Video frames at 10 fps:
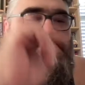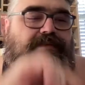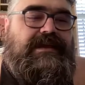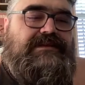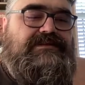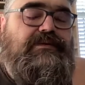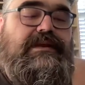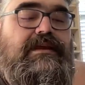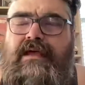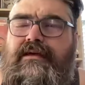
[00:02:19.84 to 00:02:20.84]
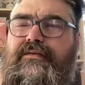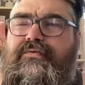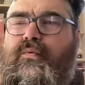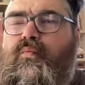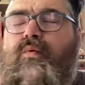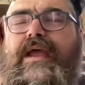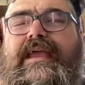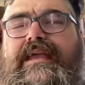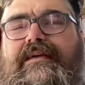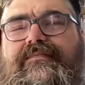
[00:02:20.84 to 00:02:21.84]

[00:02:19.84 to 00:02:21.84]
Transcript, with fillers: when we get to it. The way